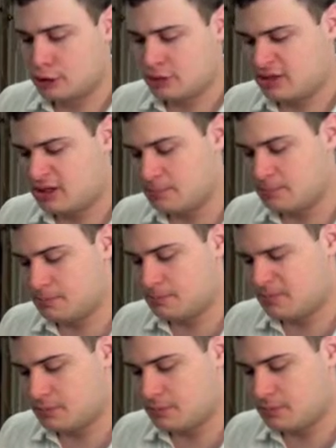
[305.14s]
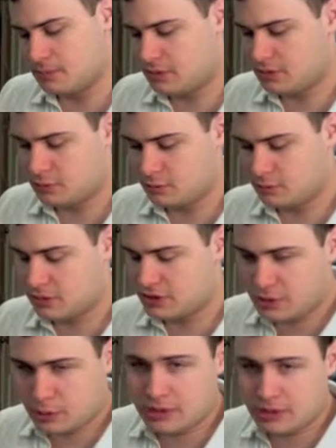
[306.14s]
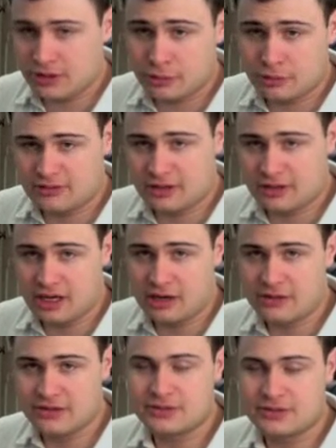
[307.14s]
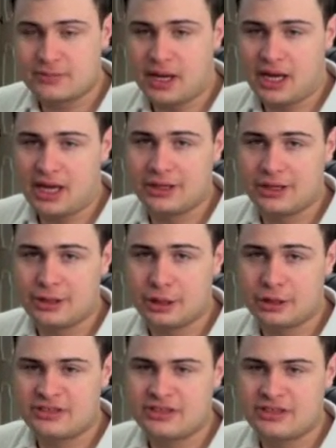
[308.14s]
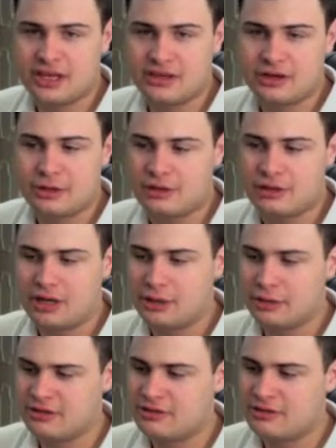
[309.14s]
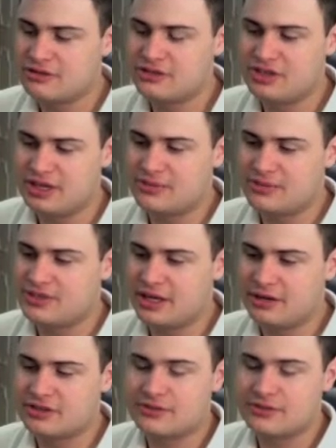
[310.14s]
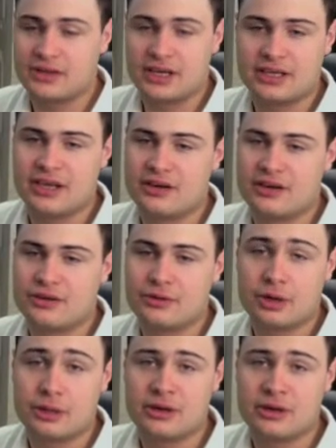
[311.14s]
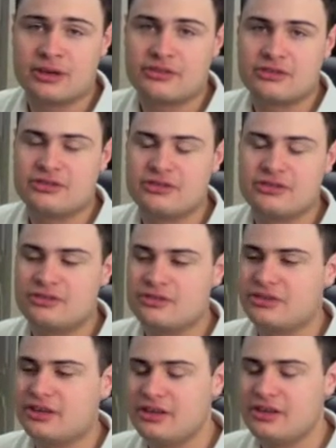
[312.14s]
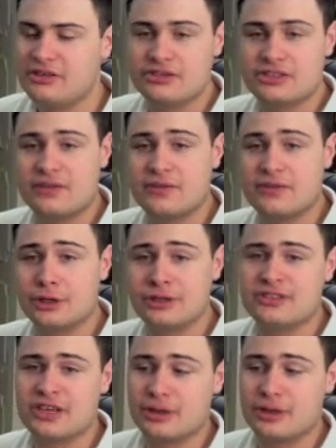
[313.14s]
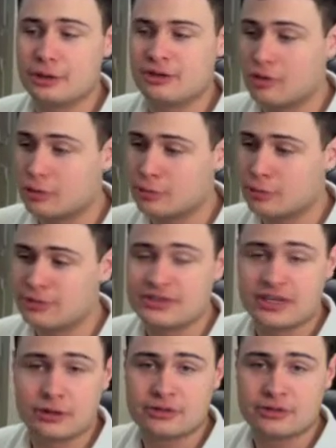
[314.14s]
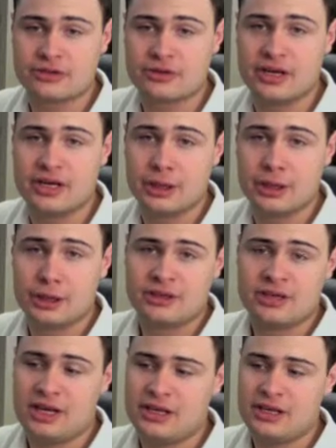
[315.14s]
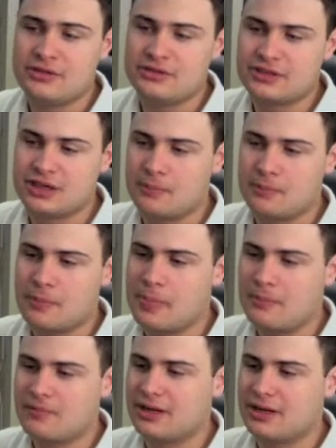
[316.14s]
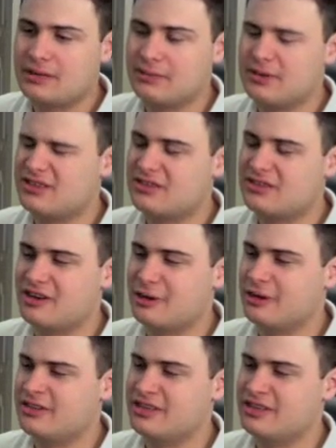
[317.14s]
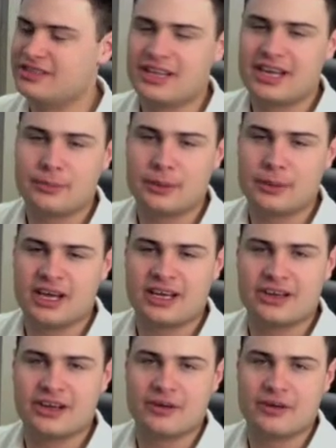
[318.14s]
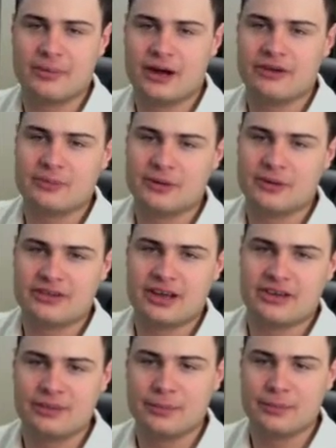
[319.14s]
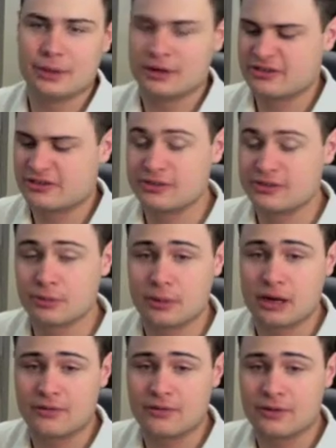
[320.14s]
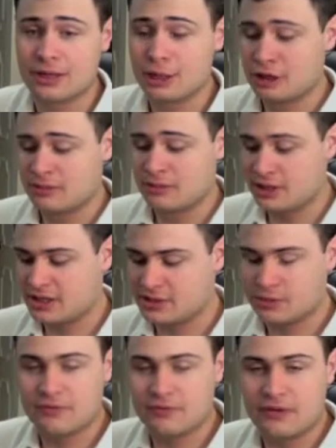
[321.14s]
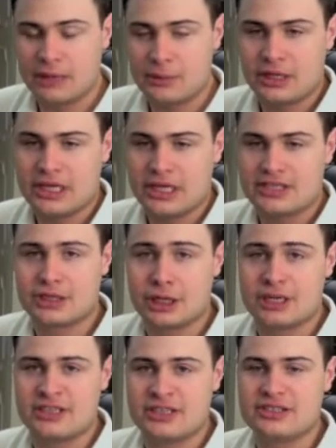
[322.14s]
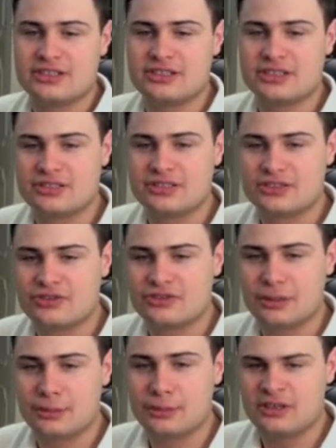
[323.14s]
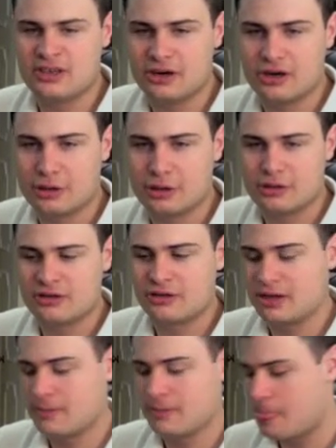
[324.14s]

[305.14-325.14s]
Um, what you want to do now is buy a good sander. I know that there's cheap sanders for like 10 or 20 bucks. Just get yourself a good sander. And Orbital sanders are great. I use I forget what it's called. It's like a Black& Decker mouse, but it's actually bigger, so it's more powerful. Because when fiberglass dries, it is extremely hard. Okay.